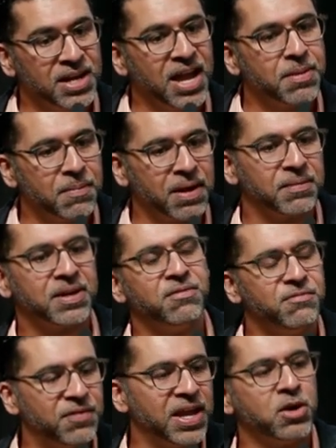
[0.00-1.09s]
And by
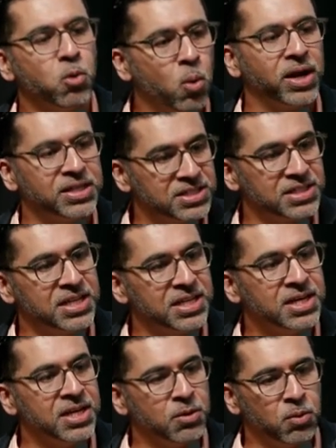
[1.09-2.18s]
conveying what is,
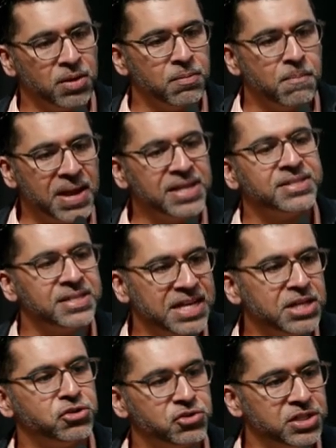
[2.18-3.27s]
what makes it
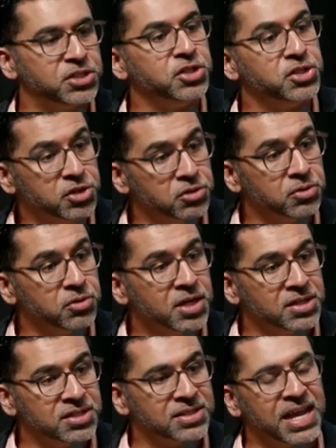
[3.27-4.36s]
interesting to you, to
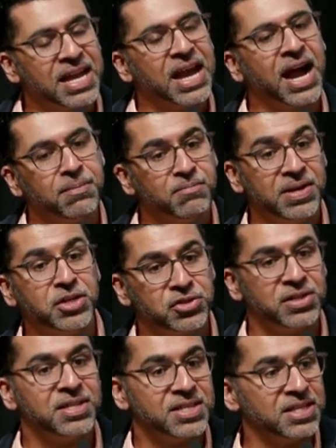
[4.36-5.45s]
say, hey, I'm interested in
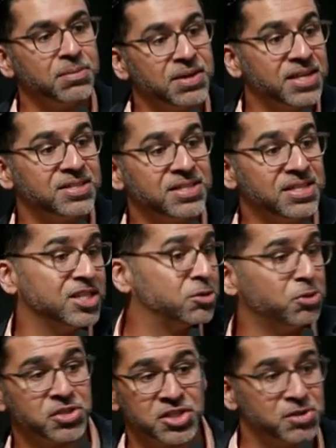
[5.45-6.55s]
this thing because this, this
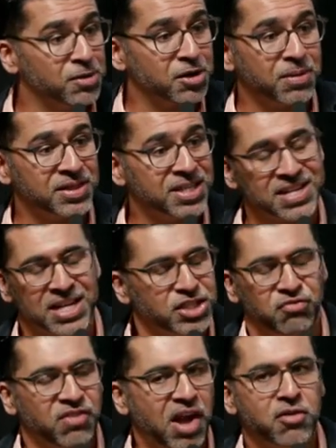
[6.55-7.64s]
person spoke about this, I just
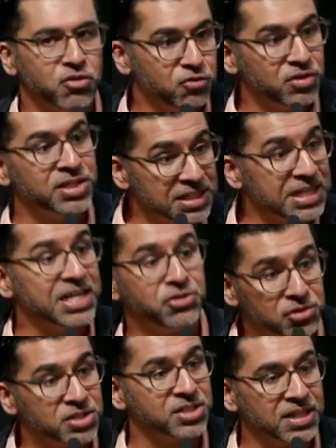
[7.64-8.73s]
found it really
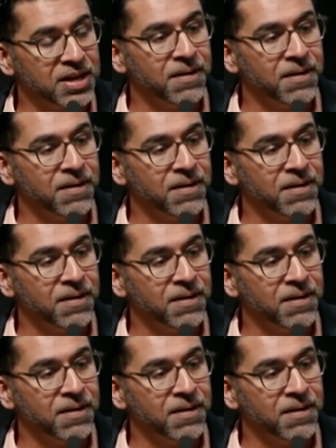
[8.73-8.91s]
interesting.